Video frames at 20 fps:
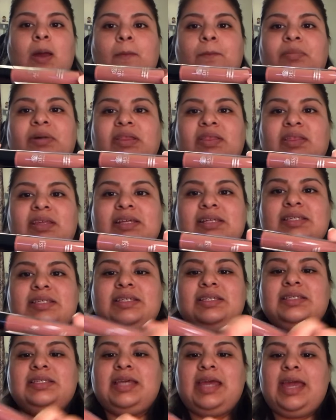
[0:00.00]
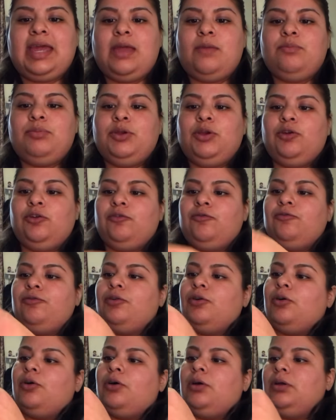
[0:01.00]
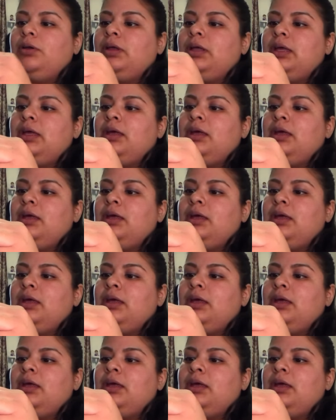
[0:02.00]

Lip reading: but this is a beautiful